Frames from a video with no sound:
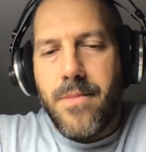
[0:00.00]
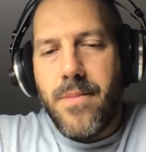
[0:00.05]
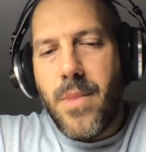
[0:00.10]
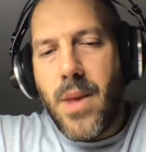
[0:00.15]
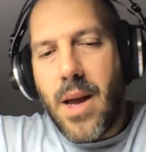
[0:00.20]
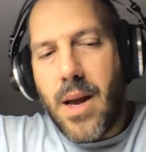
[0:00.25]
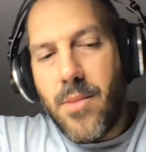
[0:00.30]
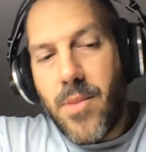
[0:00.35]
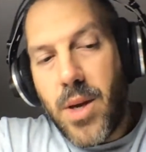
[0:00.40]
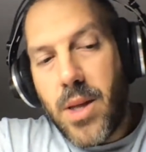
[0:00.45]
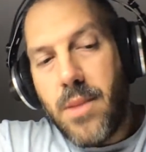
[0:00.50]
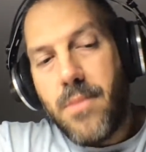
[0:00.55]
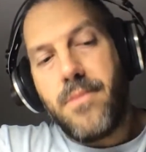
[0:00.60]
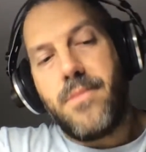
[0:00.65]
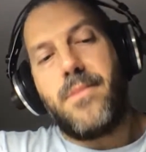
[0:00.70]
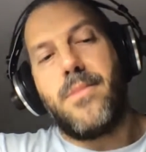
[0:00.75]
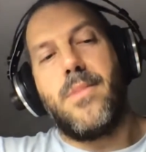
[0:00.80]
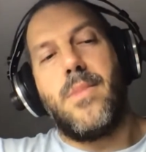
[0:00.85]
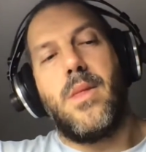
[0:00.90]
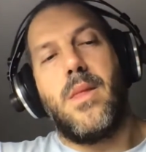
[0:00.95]
I mean,
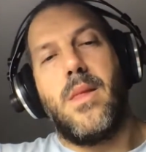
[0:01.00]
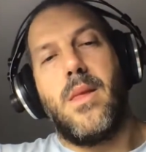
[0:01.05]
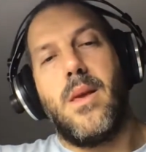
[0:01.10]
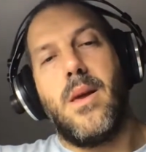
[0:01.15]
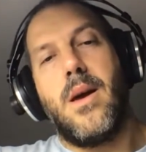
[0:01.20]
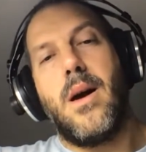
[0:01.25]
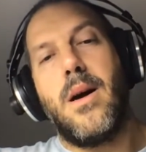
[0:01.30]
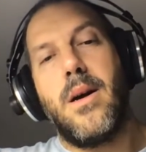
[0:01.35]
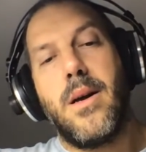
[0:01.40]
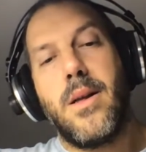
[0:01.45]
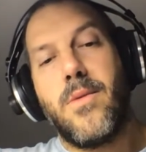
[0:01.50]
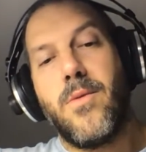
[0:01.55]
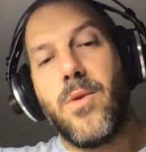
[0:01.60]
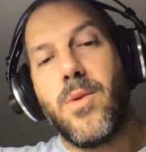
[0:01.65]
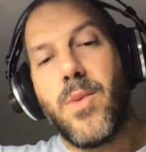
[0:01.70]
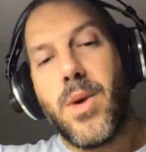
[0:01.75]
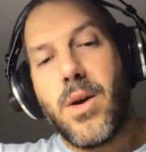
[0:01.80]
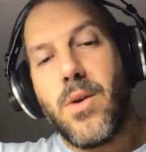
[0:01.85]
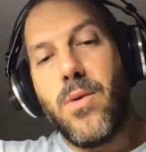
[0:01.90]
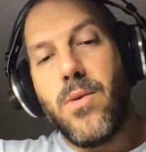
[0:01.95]
it would
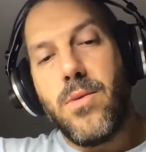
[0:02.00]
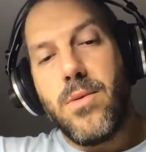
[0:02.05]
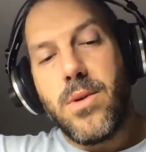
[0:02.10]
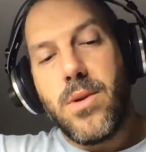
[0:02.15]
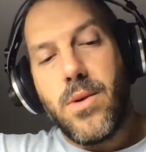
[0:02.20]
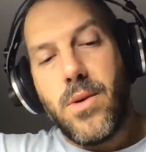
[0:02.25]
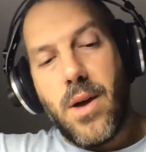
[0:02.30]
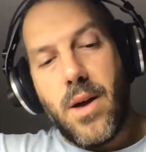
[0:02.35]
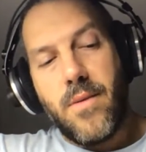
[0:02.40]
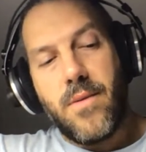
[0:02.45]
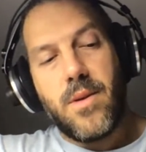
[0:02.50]
be cool to have